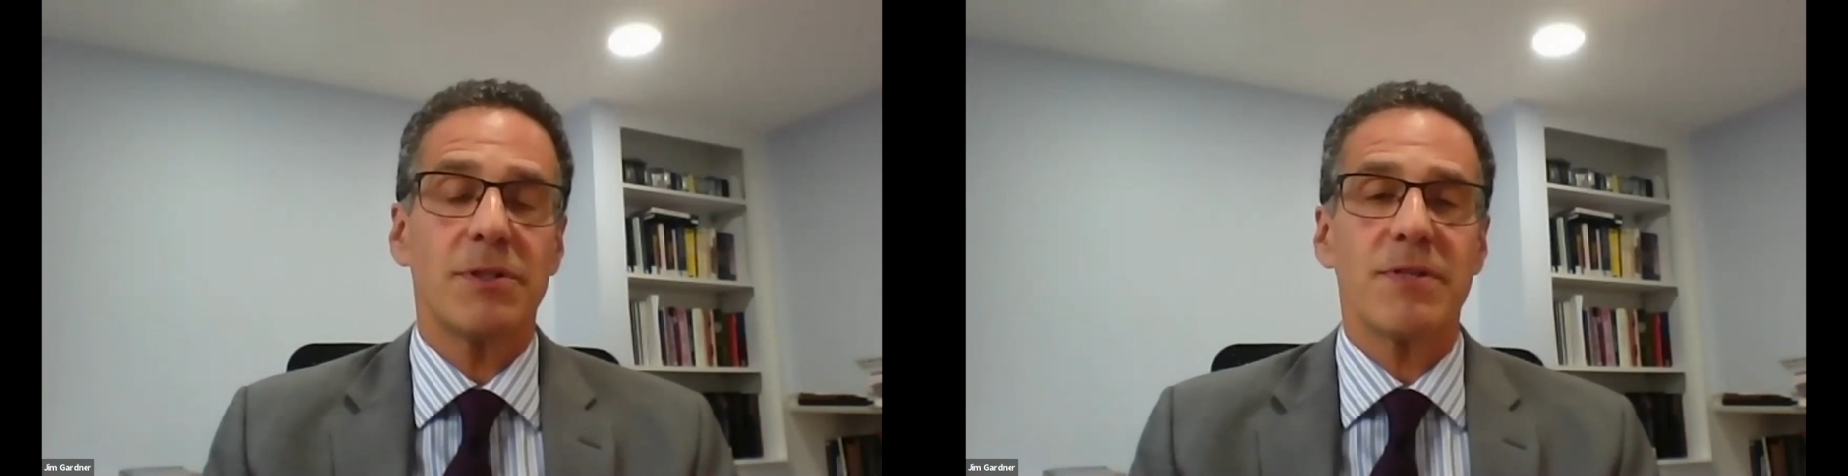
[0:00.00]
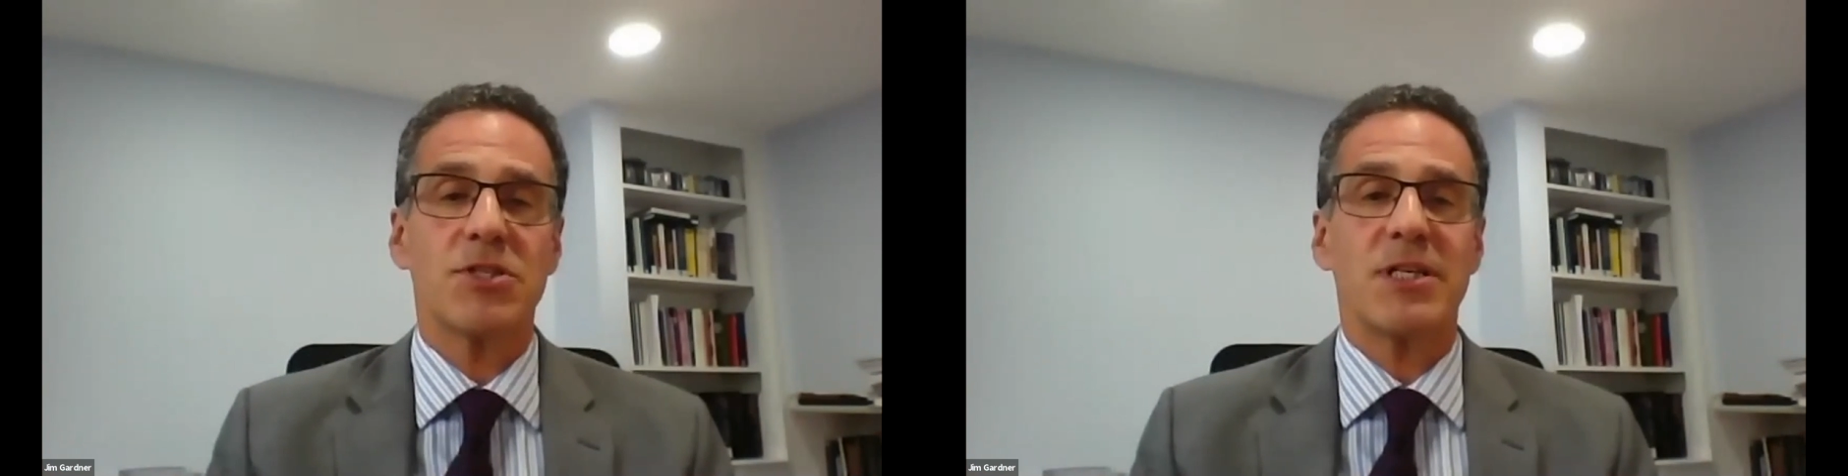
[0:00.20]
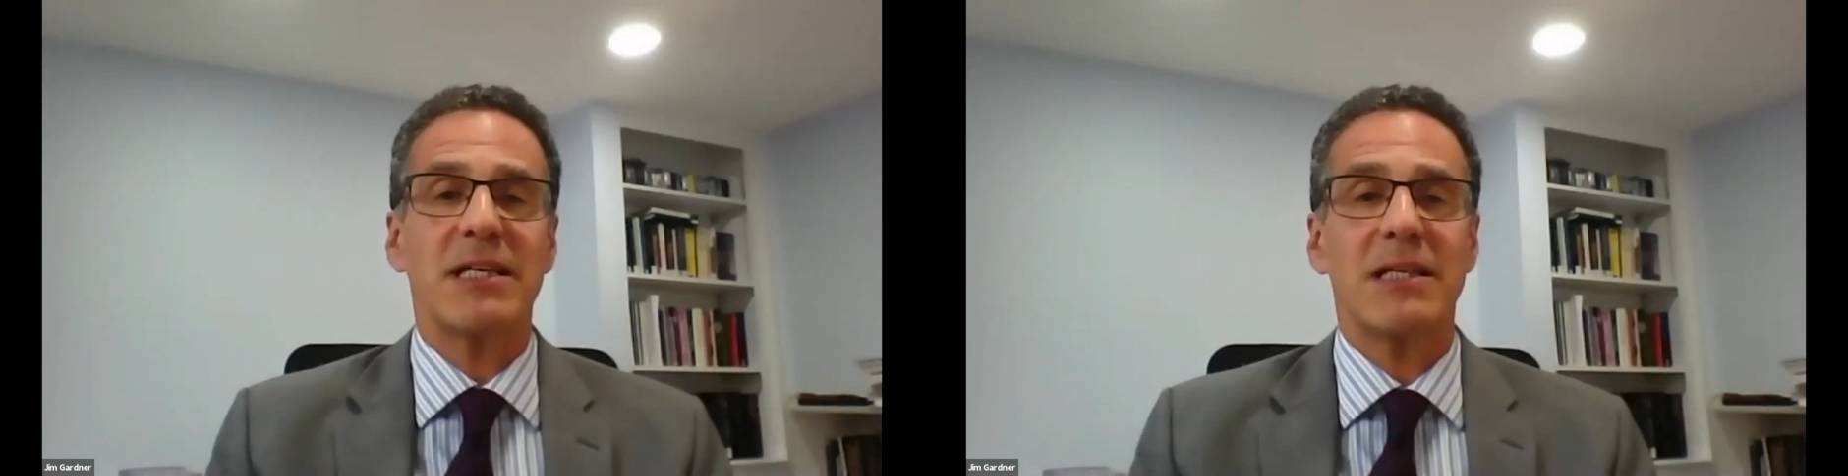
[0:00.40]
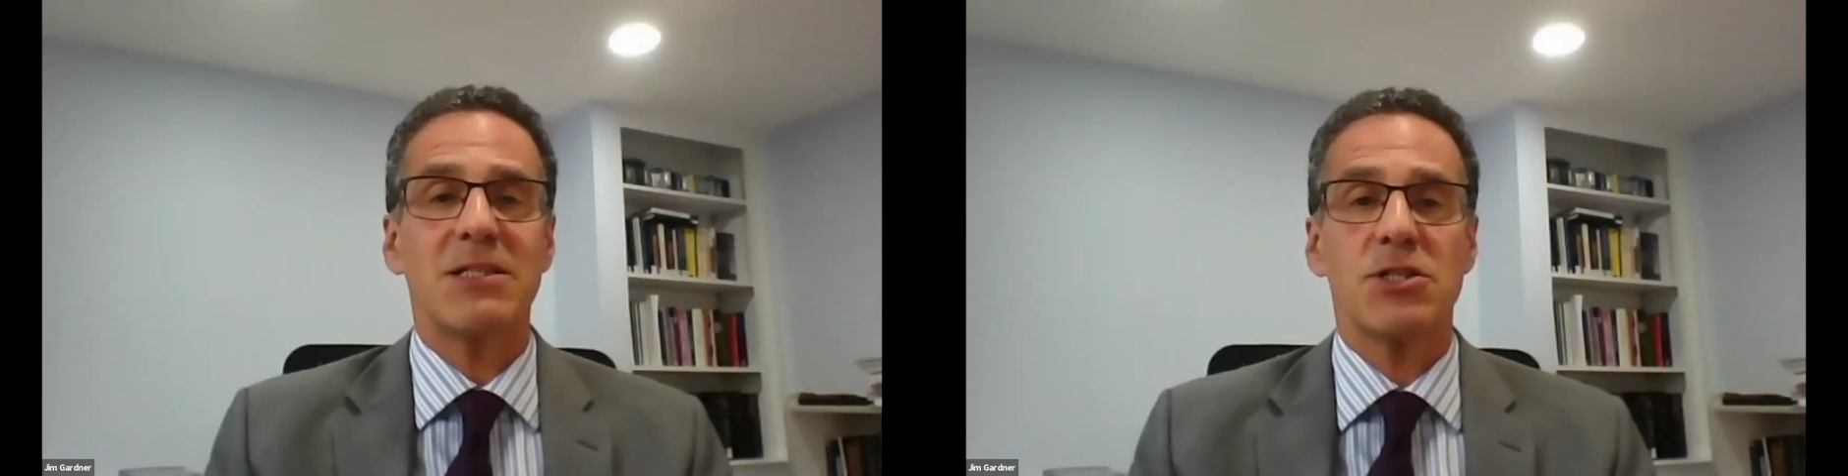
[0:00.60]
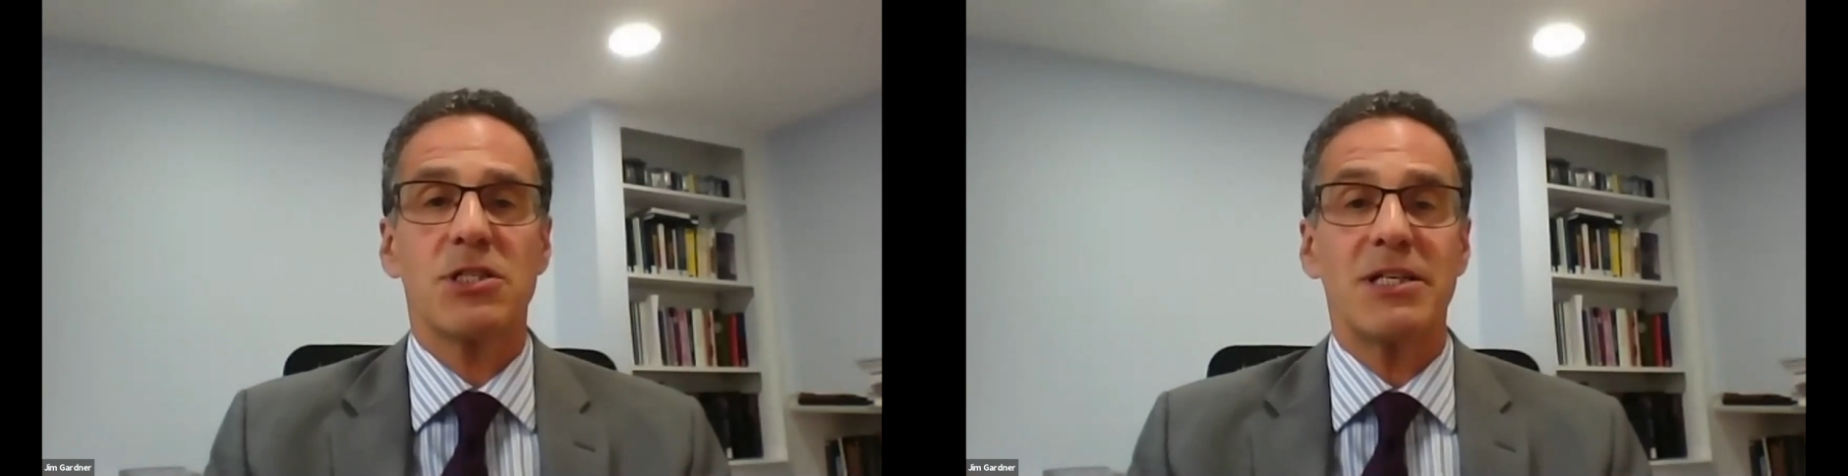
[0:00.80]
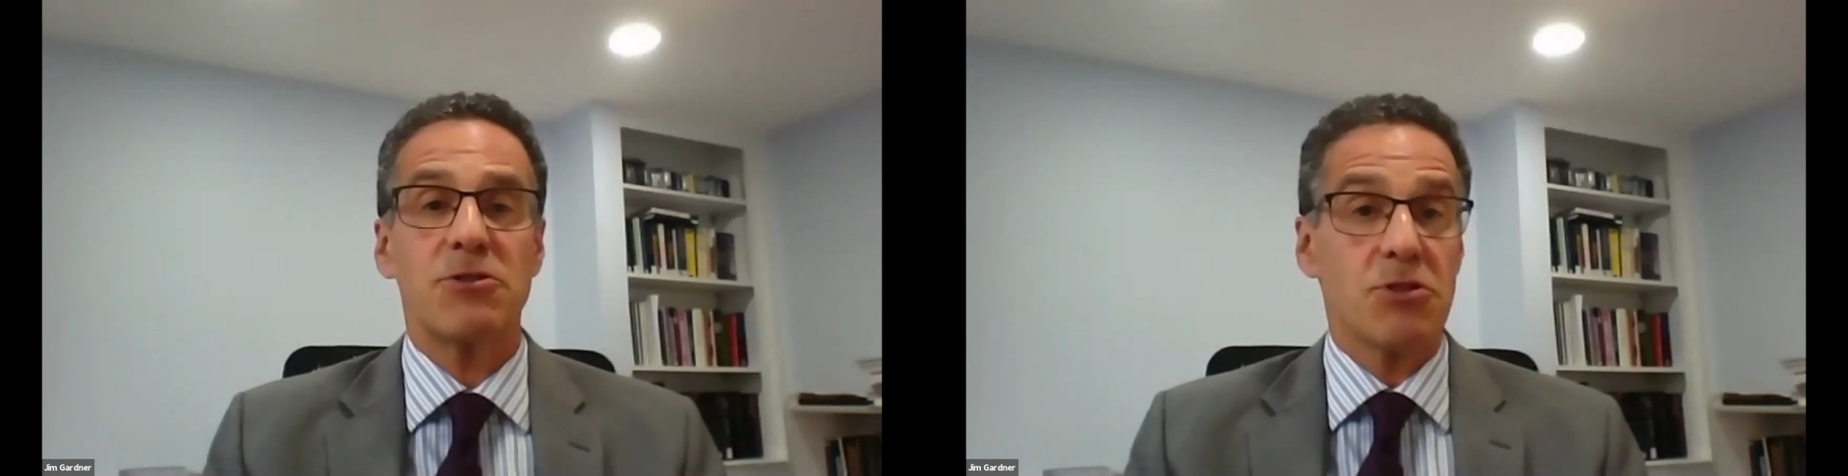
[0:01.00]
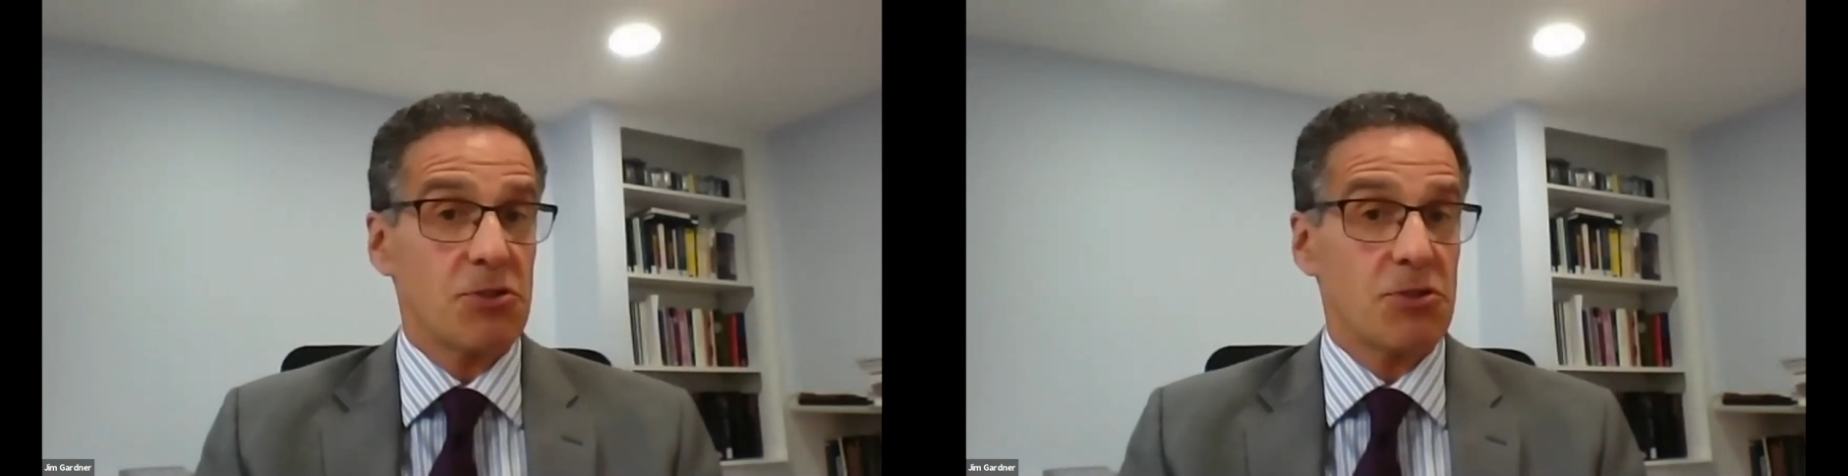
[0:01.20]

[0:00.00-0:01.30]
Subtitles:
of the state legislature.